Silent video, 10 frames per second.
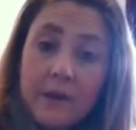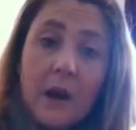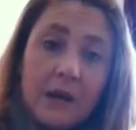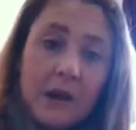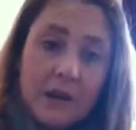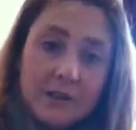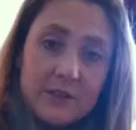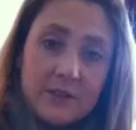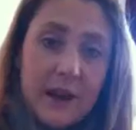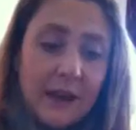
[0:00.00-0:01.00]

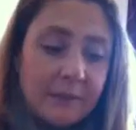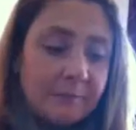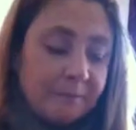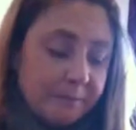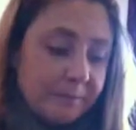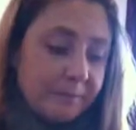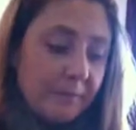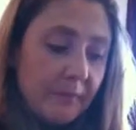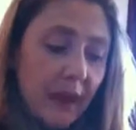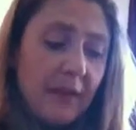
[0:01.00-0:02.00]
unconscious track.
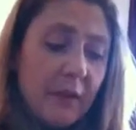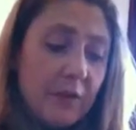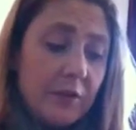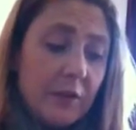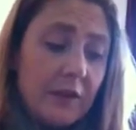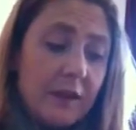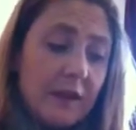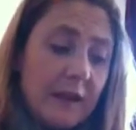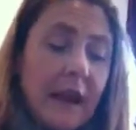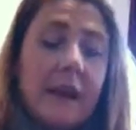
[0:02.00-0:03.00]
And the third
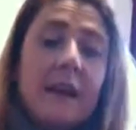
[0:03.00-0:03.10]
thing that